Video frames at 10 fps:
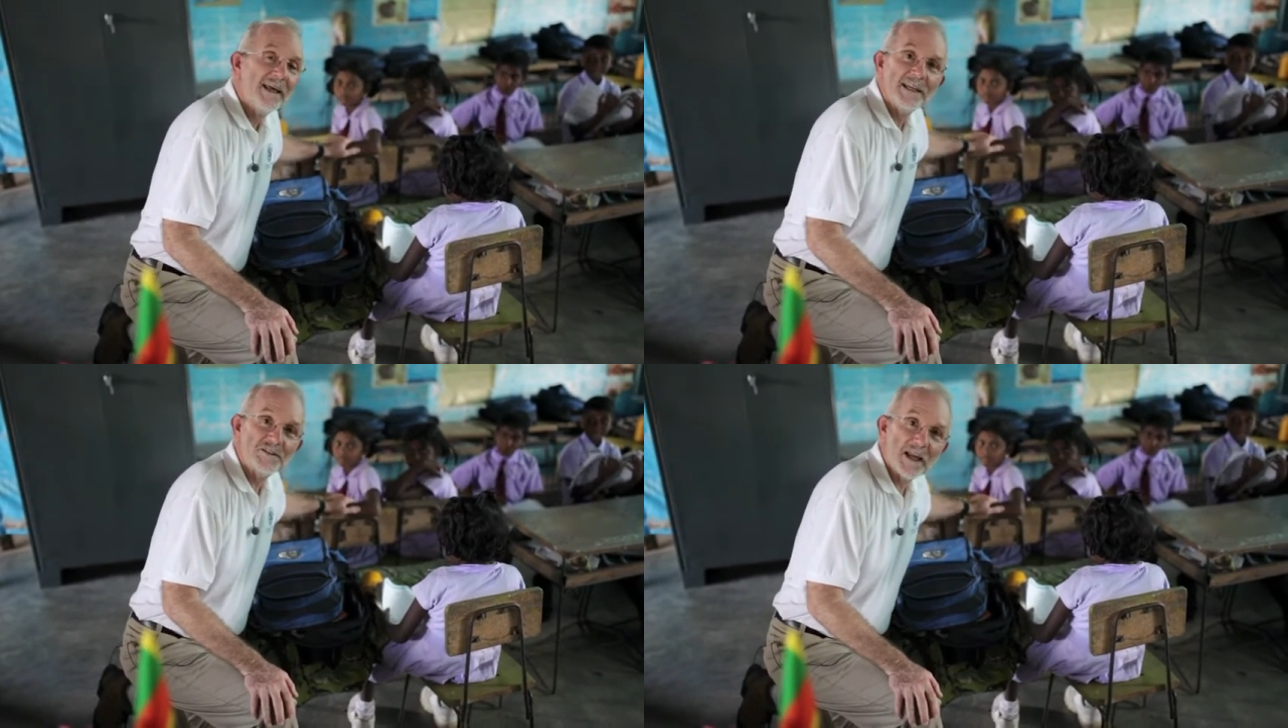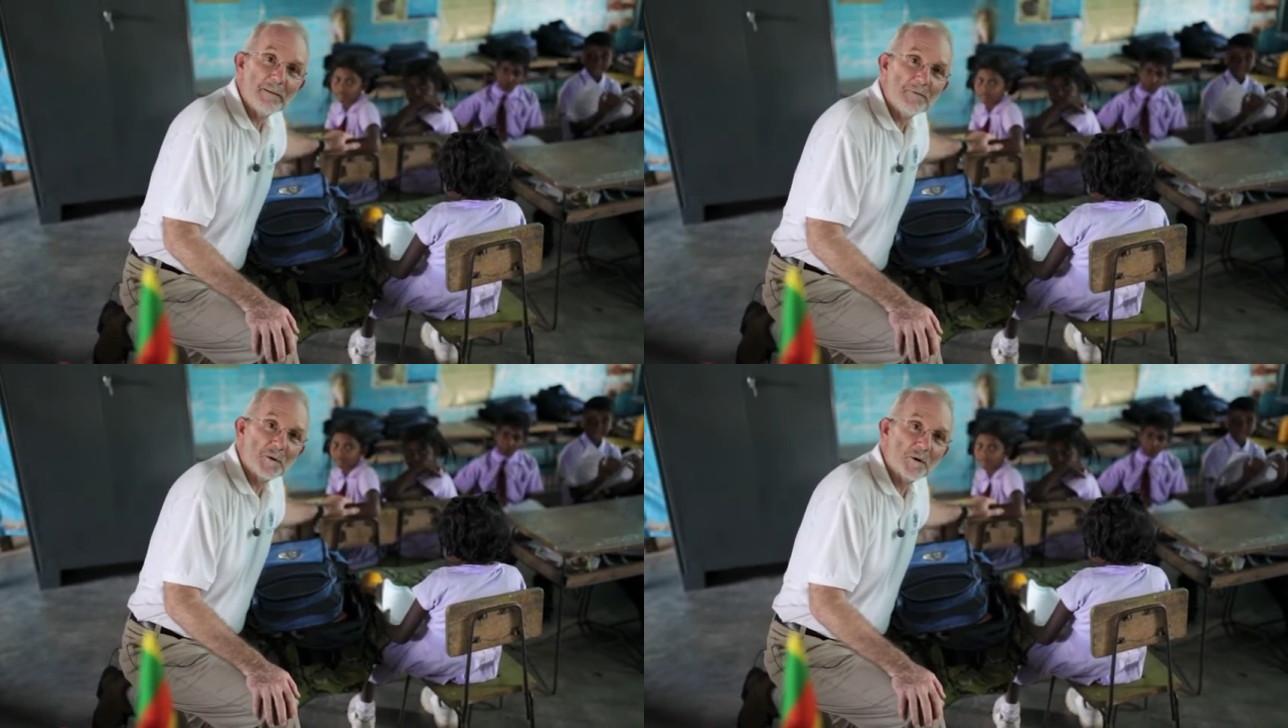
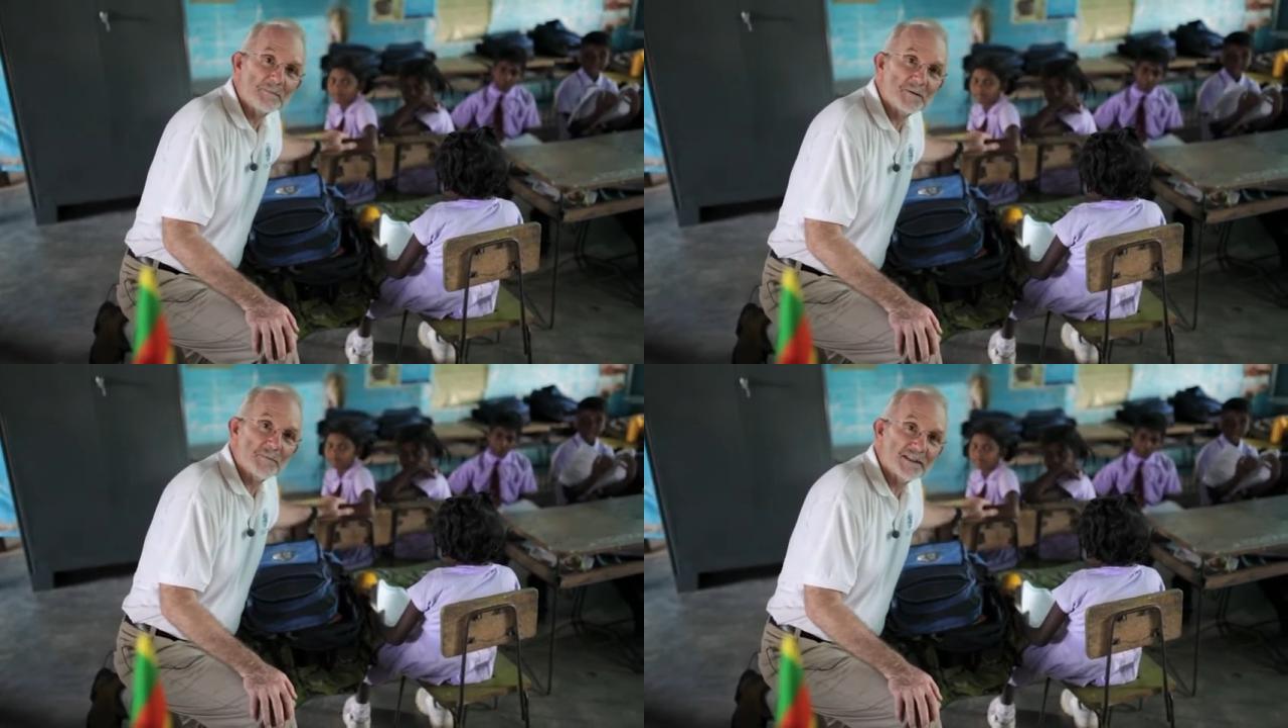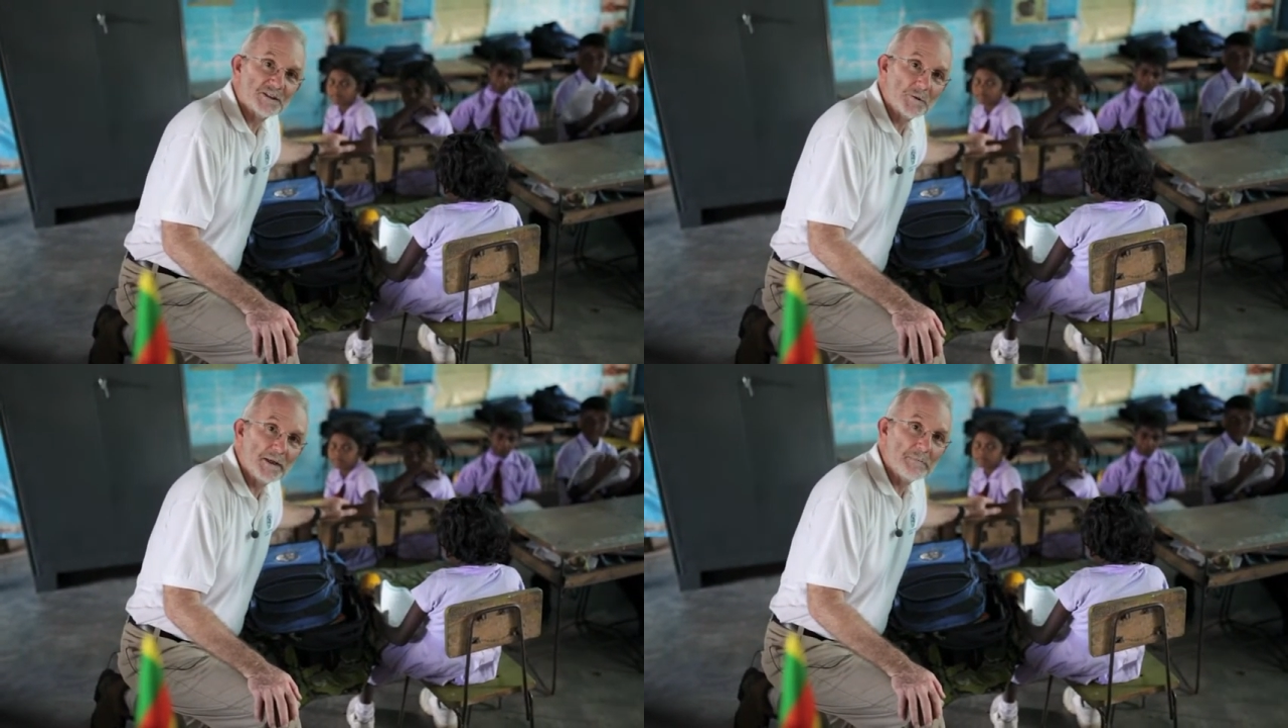escape the grips of
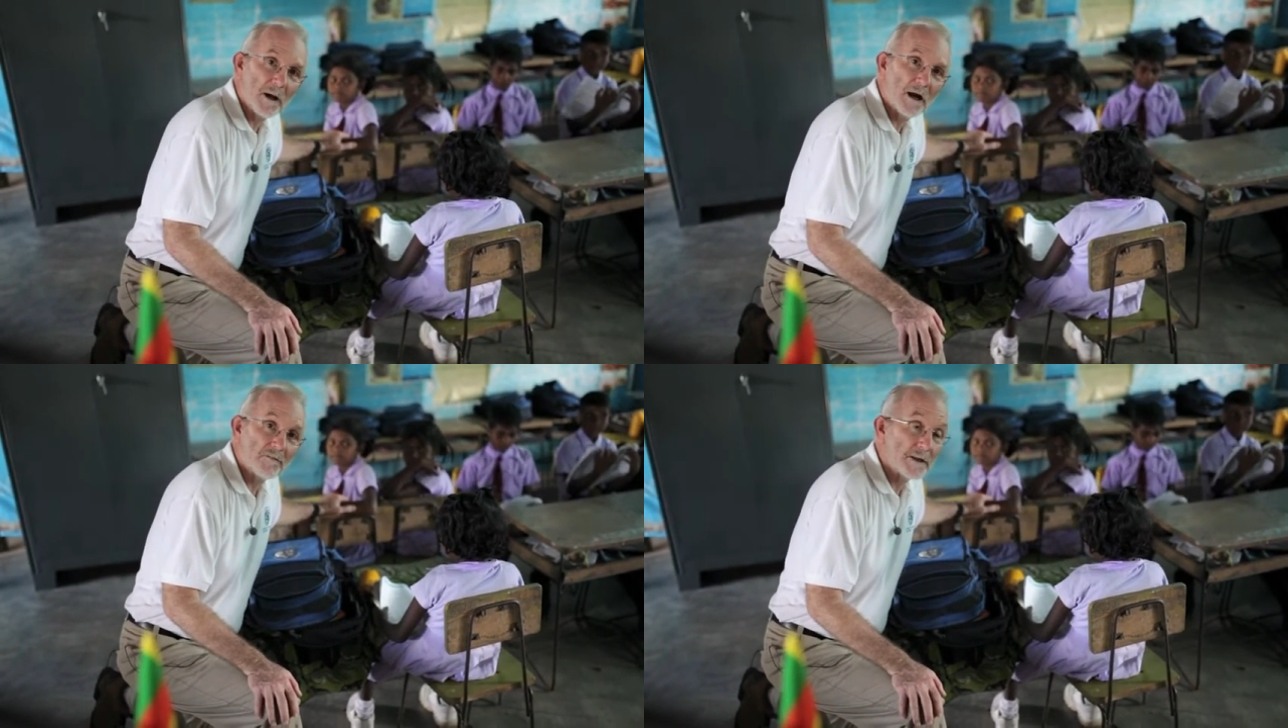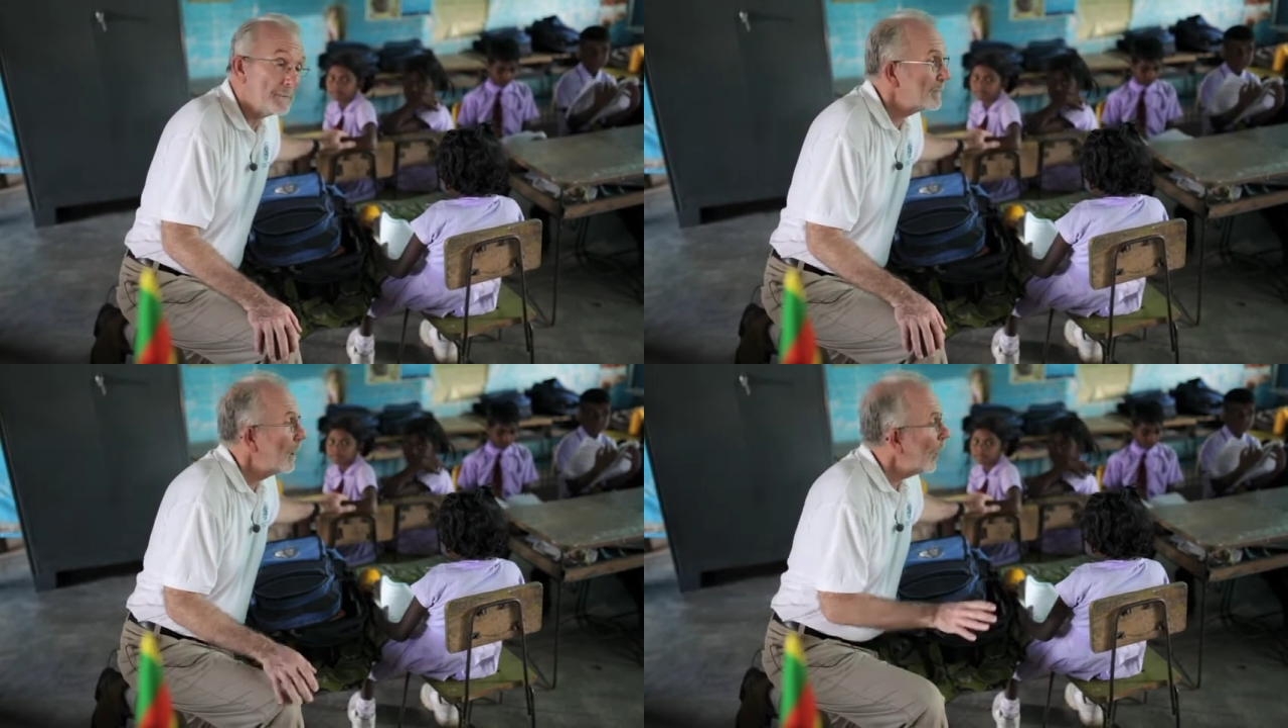extreme poverty.
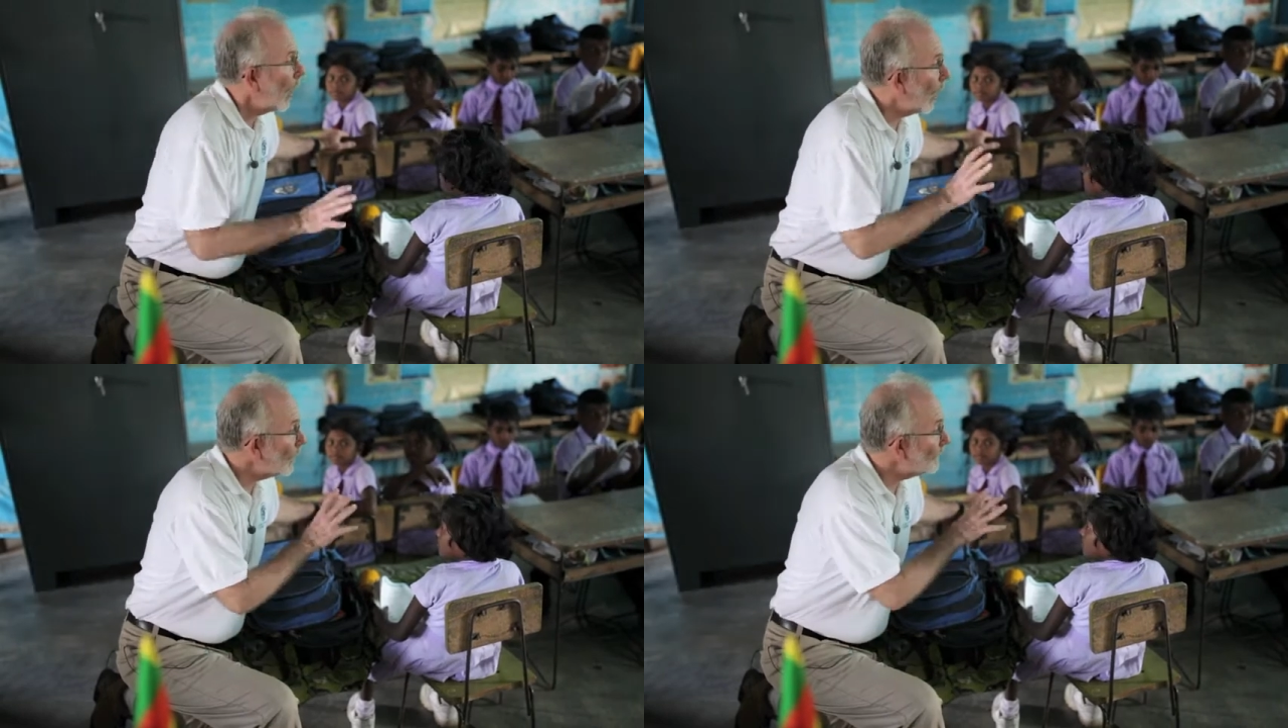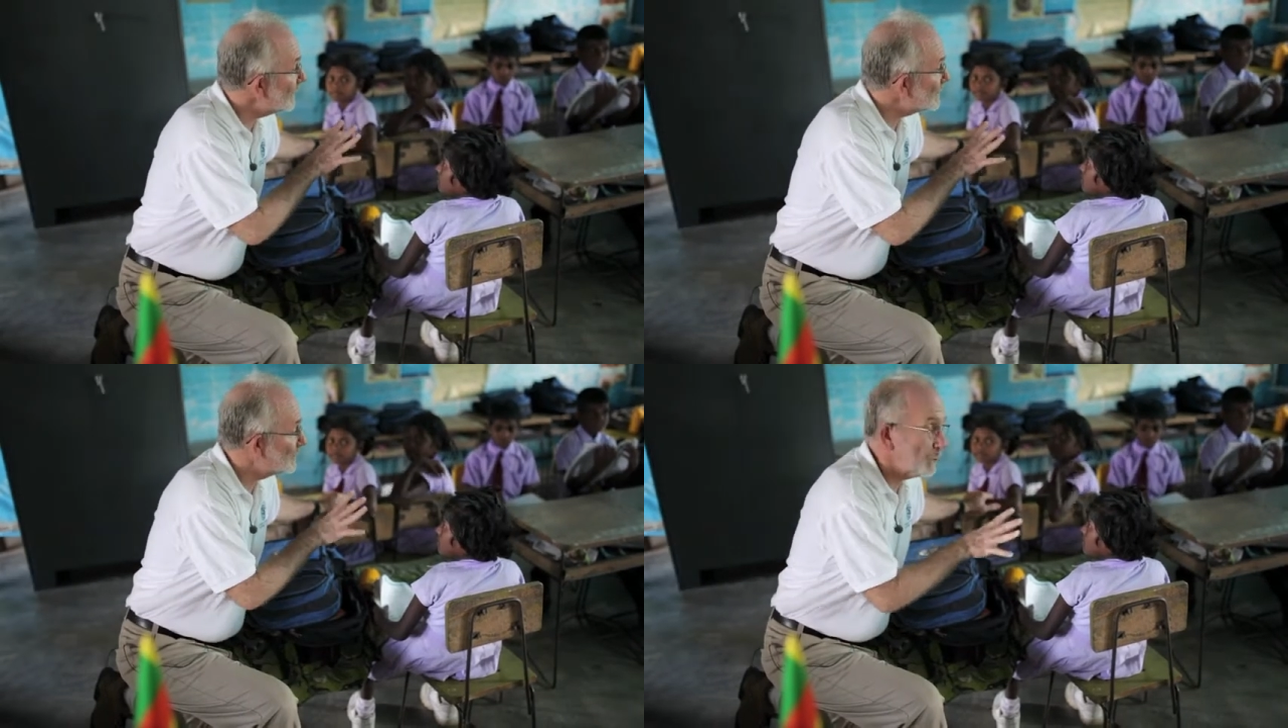All of
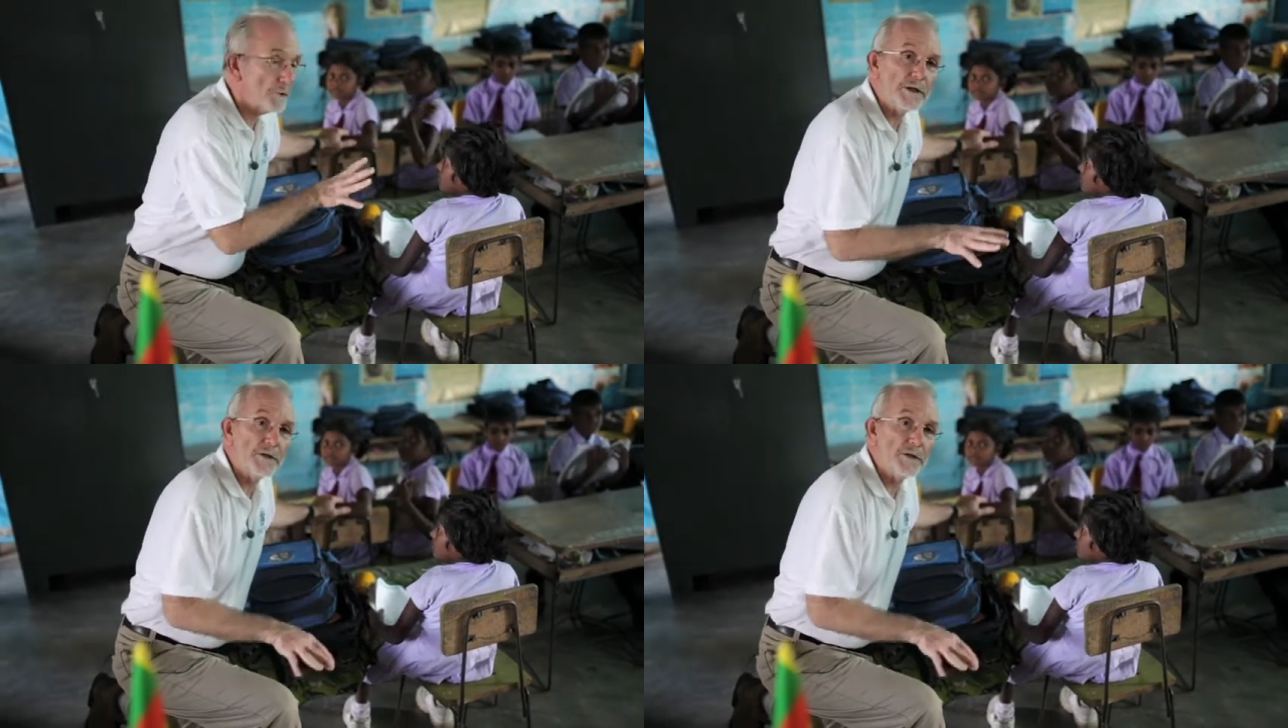these children here